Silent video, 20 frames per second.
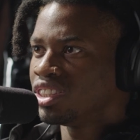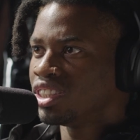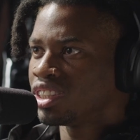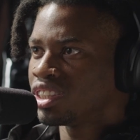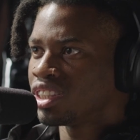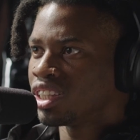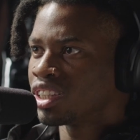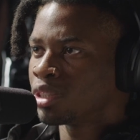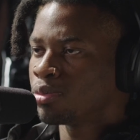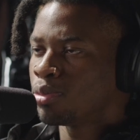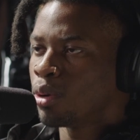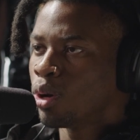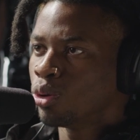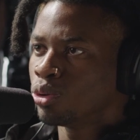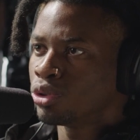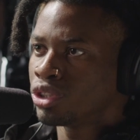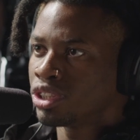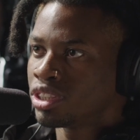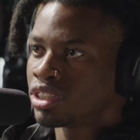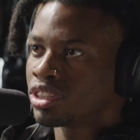it just
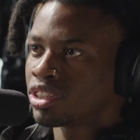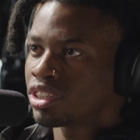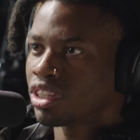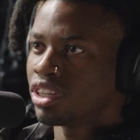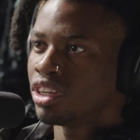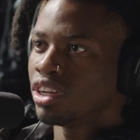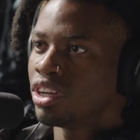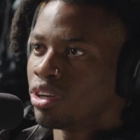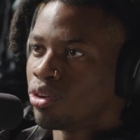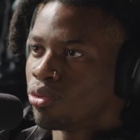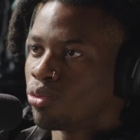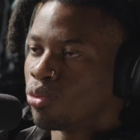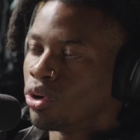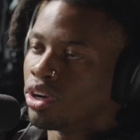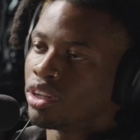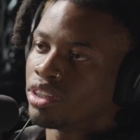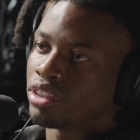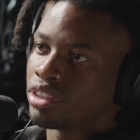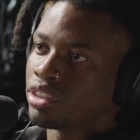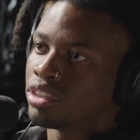exposes
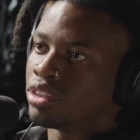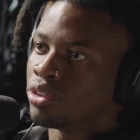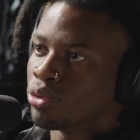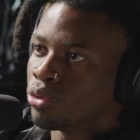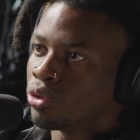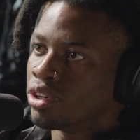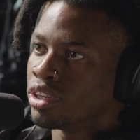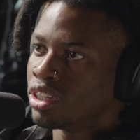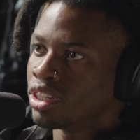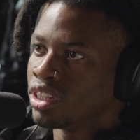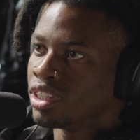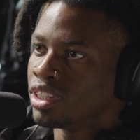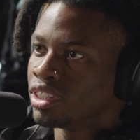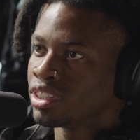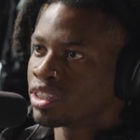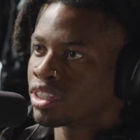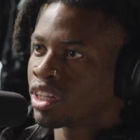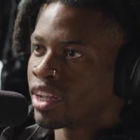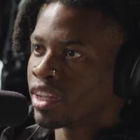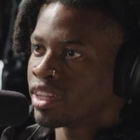what the real
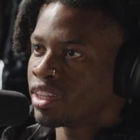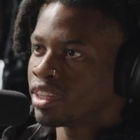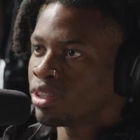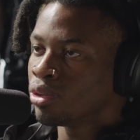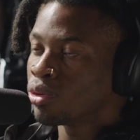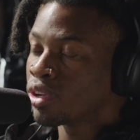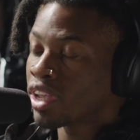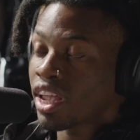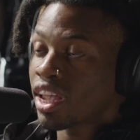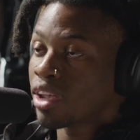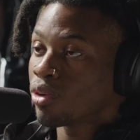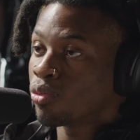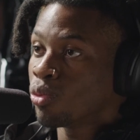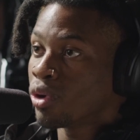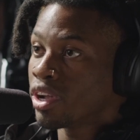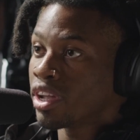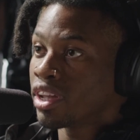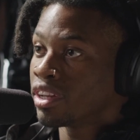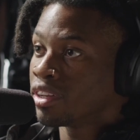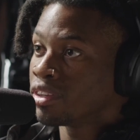is. Like, you can't
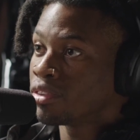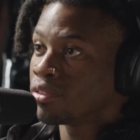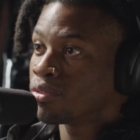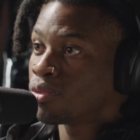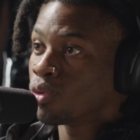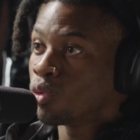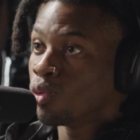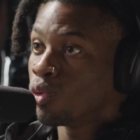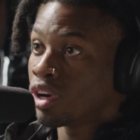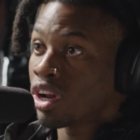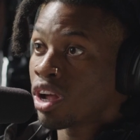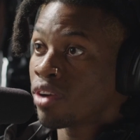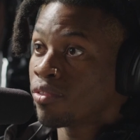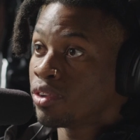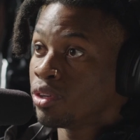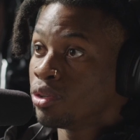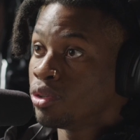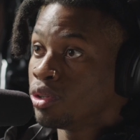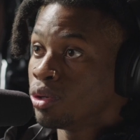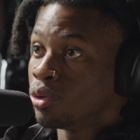win for whatever
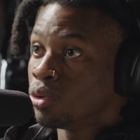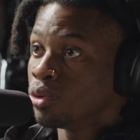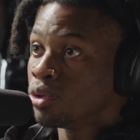you do.